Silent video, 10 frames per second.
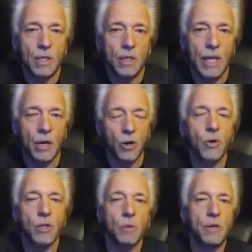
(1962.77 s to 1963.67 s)
that are
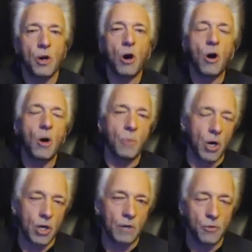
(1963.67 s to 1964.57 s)
going to be the
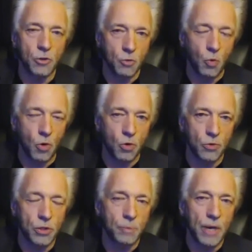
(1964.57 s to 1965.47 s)
hallmark of this world
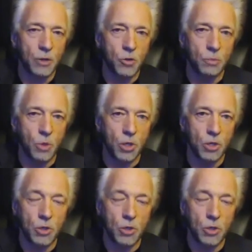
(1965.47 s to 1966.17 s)
that's about to emerge.